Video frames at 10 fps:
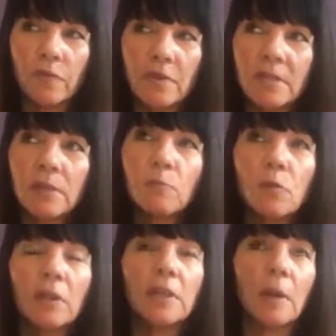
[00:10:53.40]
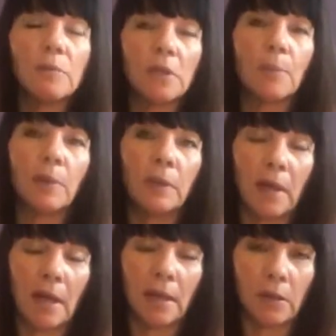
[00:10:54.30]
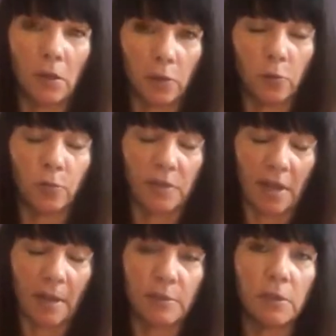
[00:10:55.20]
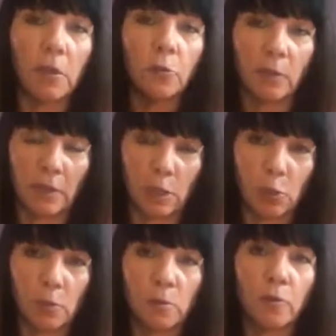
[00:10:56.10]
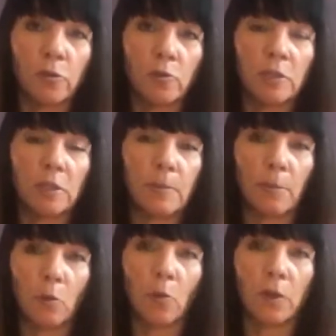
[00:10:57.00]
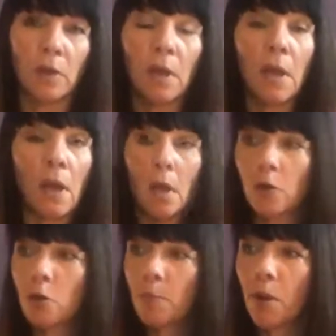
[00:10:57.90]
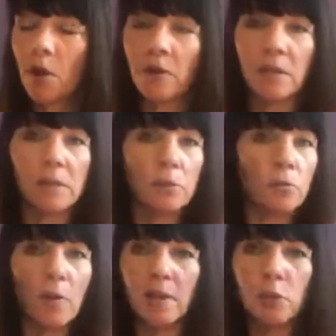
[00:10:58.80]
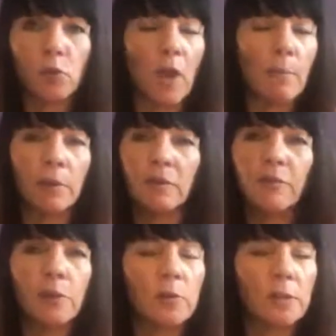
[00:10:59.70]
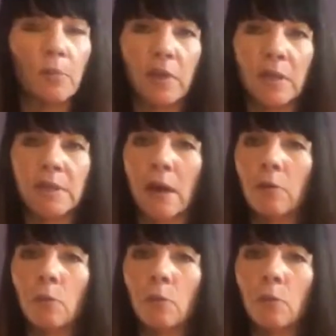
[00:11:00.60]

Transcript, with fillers: this really comes up a lot in other times, in other relationships where the trust has been broken. The hurt party is trying to scramble to figure some things out